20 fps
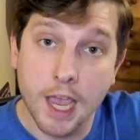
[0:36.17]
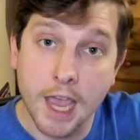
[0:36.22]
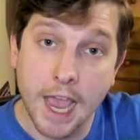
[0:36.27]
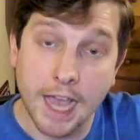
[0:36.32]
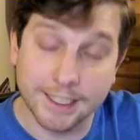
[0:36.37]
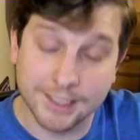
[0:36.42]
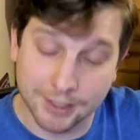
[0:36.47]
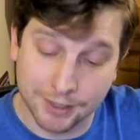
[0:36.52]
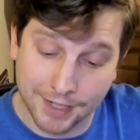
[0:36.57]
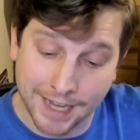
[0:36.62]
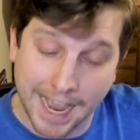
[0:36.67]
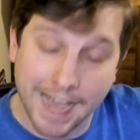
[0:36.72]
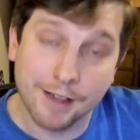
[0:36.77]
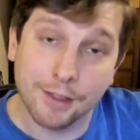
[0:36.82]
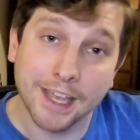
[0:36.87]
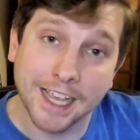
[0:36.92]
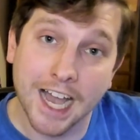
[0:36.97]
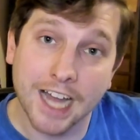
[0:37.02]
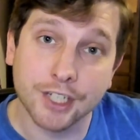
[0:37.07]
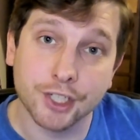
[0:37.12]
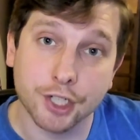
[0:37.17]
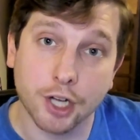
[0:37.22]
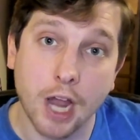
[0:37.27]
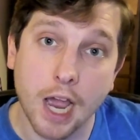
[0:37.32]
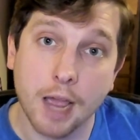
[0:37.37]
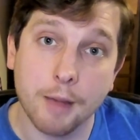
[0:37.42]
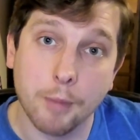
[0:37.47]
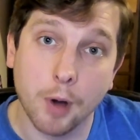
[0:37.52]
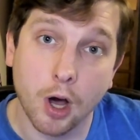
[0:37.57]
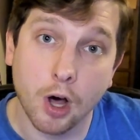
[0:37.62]
And so now they got your
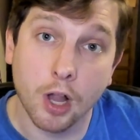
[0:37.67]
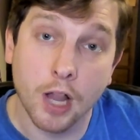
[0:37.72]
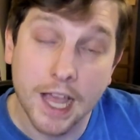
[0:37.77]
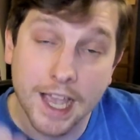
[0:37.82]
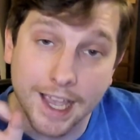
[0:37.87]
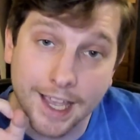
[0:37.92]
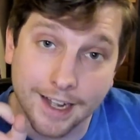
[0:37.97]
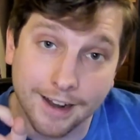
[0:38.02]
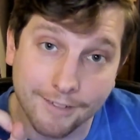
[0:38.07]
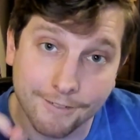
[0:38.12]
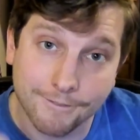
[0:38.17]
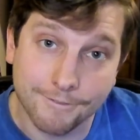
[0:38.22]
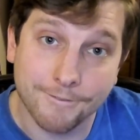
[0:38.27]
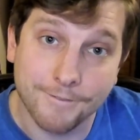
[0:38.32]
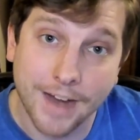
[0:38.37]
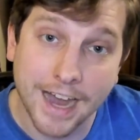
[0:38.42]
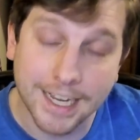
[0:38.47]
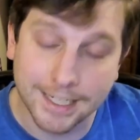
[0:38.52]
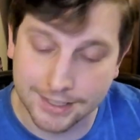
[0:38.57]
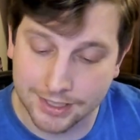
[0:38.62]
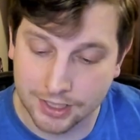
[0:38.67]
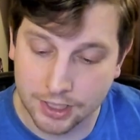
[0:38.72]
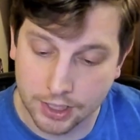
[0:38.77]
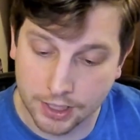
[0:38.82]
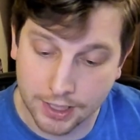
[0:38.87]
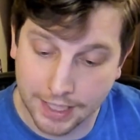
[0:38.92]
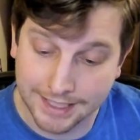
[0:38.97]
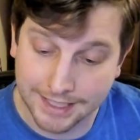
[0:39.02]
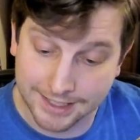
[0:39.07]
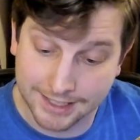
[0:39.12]
eyeball in a vice.
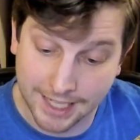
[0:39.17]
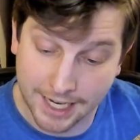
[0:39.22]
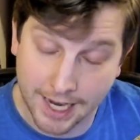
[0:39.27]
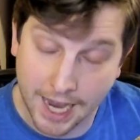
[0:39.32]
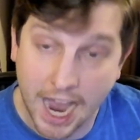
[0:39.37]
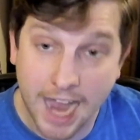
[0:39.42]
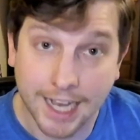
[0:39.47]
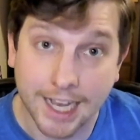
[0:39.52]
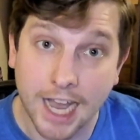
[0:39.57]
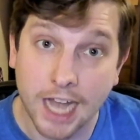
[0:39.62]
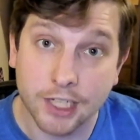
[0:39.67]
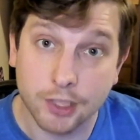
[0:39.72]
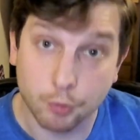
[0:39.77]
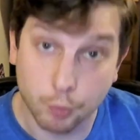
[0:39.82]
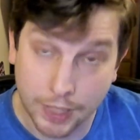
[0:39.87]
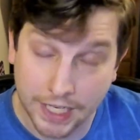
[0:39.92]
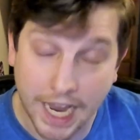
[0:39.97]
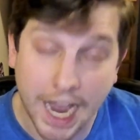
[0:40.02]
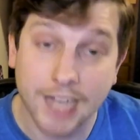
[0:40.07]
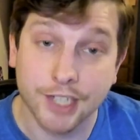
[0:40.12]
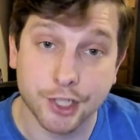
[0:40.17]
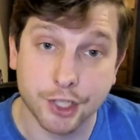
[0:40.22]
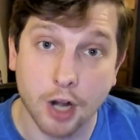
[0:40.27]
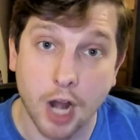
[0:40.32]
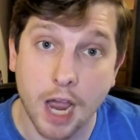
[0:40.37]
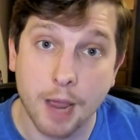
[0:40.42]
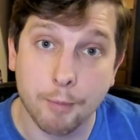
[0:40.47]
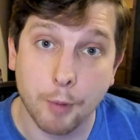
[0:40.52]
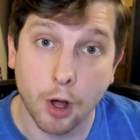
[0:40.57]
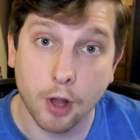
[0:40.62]
They, they say, "I got you. We got your
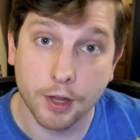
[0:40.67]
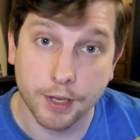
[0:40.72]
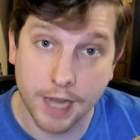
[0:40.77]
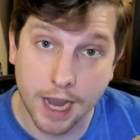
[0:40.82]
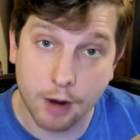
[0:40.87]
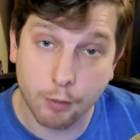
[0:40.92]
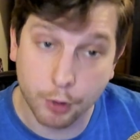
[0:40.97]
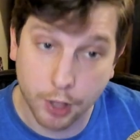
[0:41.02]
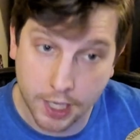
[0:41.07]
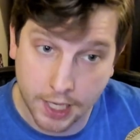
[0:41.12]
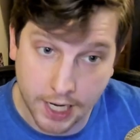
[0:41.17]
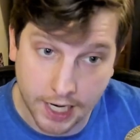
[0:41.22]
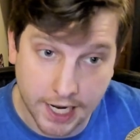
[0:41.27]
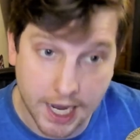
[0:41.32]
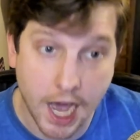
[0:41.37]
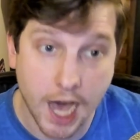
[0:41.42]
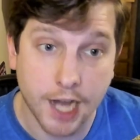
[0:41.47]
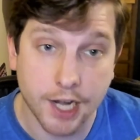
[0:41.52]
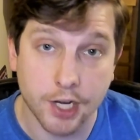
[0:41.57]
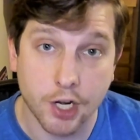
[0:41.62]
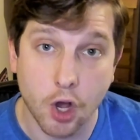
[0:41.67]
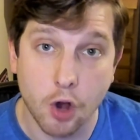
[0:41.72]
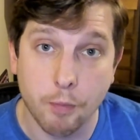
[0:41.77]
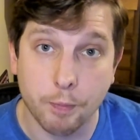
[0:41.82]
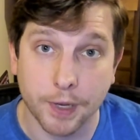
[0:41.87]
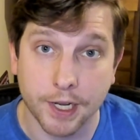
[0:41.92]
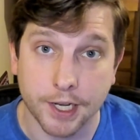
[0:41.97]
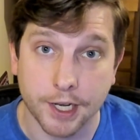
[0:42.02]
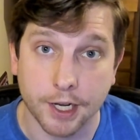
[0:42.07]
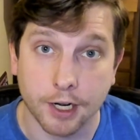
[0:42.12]
eyeball, and now we're gonna cut it
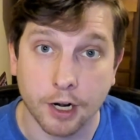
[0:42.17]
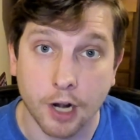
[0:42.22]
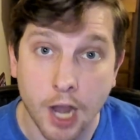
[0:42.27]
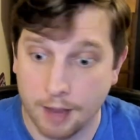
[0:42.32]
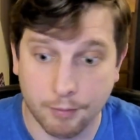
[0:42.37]
open here."